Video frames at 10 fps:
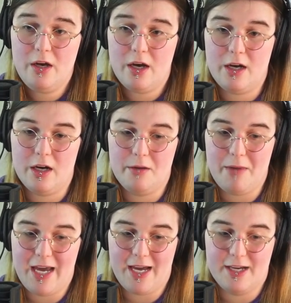um,
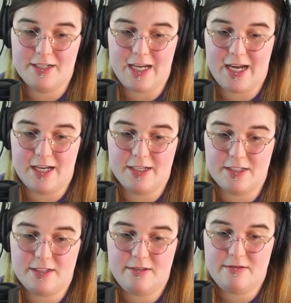and
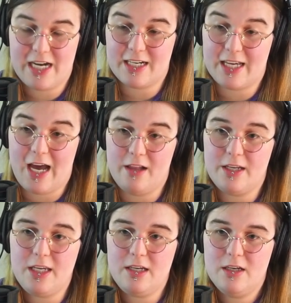and
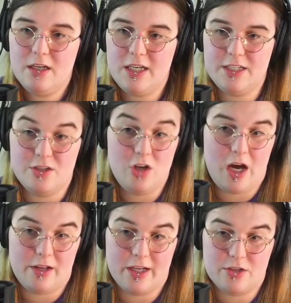technicality is
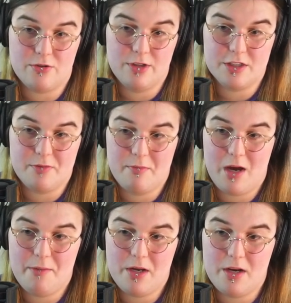not electoralism, in
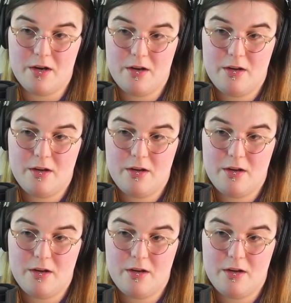my opinion.